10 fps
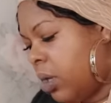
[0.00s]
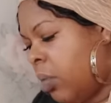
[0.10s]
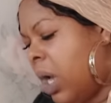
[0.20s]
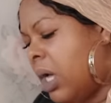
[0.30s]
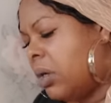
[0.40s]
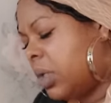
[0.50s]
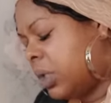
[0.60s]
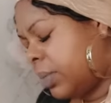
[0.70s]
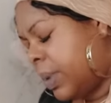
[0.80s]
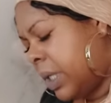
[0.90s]
What
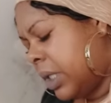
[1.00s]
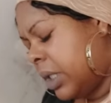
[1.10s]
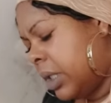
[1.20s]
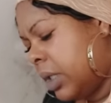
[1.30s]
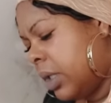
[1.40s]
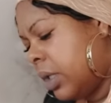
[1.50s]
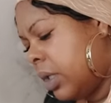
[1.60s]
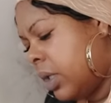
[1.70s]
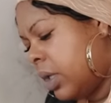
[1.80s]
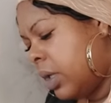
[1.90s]
else, please?
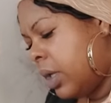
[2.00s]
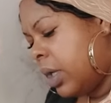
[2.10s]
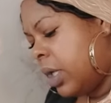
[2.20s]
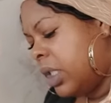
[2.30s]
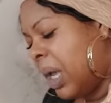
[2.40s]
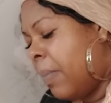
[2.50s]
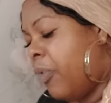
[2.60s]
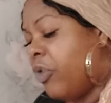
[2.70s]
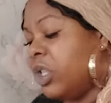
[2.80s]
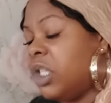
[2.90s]

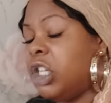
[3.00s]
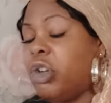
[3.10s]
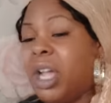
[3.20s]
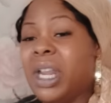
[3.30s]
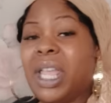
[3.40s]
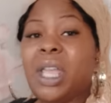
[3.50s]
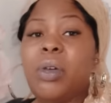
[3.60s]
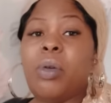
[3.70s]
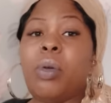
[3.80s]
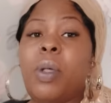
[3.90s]
Temperance. They're trying to
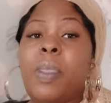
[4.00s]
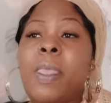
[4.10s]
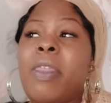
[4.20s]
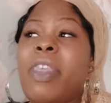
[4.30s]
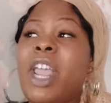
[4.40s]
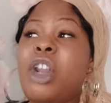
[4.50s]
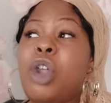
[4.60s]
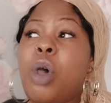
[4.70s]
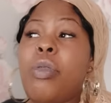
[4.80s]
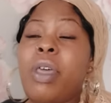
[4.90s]
heal. They
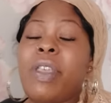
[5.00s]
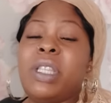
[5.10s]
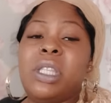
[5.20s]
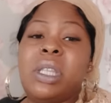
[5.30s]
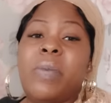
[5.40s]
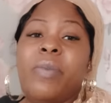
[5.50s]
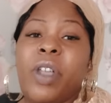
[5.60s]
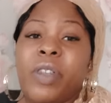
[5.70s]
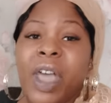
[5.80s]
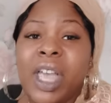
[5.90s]
know that this is
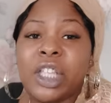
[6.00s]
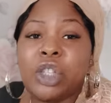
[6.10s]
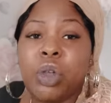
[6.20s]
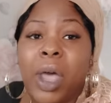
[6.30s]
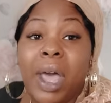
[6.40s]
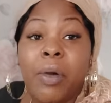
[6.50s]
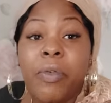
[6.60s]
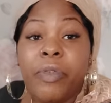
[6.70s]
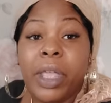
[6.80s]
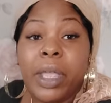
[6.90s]
something that is not
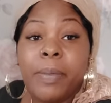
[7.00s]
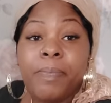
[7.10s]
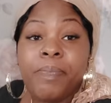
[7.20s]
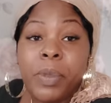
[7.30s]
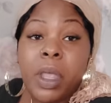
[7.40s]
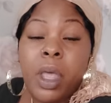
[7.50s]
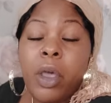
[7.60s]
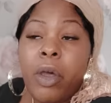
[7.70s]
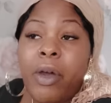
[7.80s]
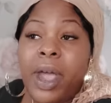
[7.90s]
healthy.
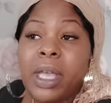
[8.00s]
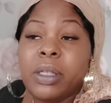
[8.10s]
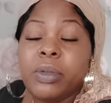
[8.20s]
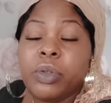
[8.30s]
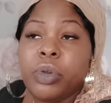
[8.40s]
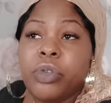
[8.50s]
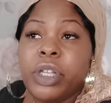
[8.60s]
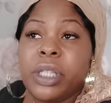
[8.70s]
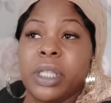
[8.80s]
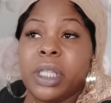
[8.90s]
All right,
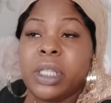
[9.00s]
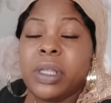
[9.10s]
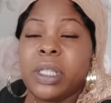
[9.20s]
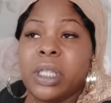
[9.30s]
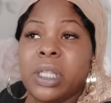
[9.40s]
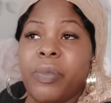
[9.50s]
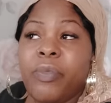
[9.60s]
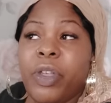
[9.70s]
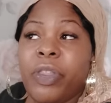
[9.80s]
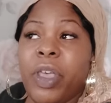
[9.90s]
Taurus, this is
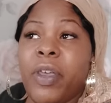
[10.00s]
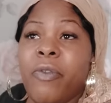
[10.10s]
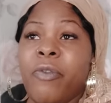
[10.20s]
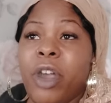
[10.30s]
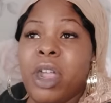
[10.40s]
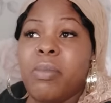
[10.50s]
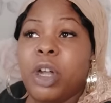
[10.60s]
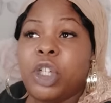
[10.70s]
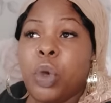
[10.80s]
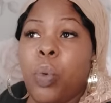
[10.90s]
something they're very
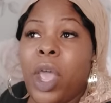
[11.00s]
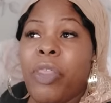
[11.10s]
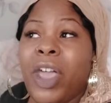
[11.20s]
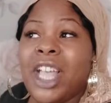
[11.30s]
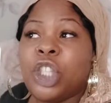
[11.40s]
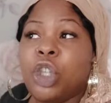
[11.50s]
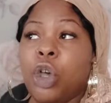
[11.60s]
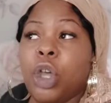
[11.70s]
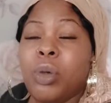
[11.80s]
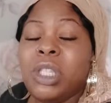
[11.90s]
much aware that is
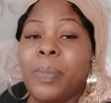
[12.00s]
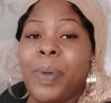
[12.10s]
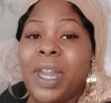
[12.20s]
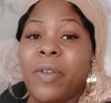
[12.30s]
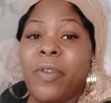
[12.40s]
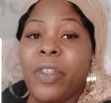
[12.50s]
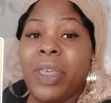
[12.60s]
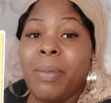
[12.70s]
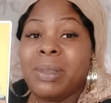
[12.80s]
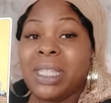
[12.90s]
not going to benefit
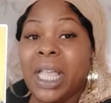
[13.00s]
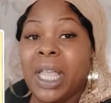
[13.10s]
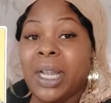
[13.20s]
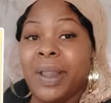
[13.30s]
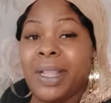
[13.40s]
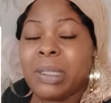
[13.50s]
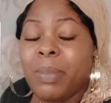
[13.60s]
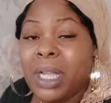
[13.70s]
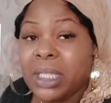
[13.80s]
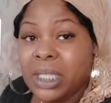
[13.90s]
them staying in this
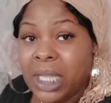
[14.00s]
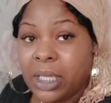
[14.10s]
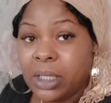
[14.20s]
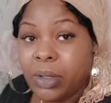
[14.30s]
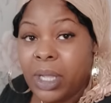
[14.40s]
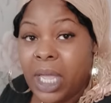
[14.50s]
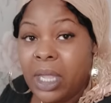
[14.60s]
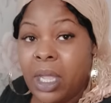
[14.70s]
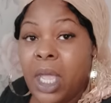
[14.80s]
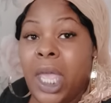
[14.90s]
mindset. Okay,